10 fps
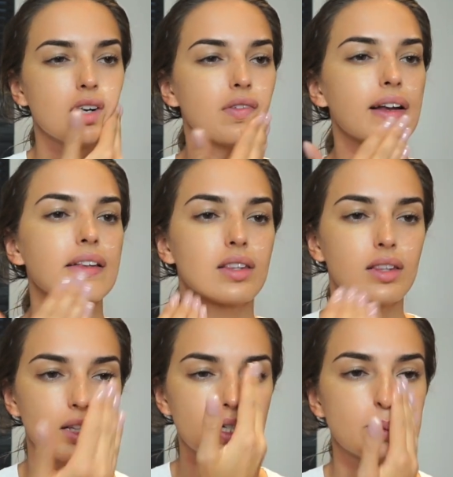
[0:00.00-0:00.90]
I feel like
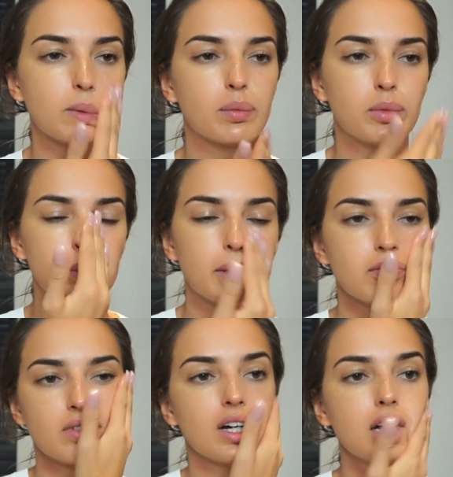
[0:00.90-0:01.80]
this one will be
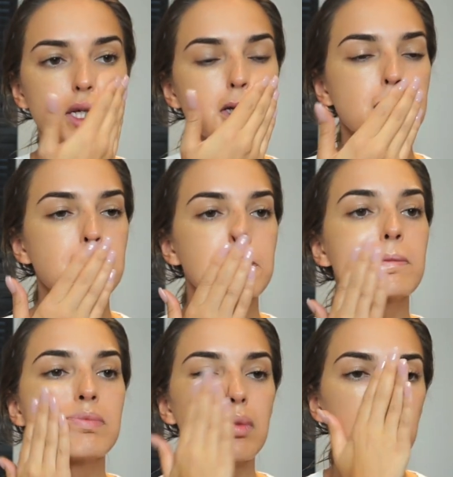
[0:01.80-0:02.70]
up first,
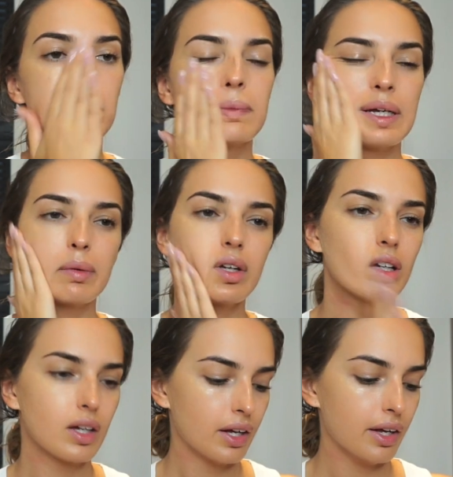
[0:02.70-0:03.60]
maybe.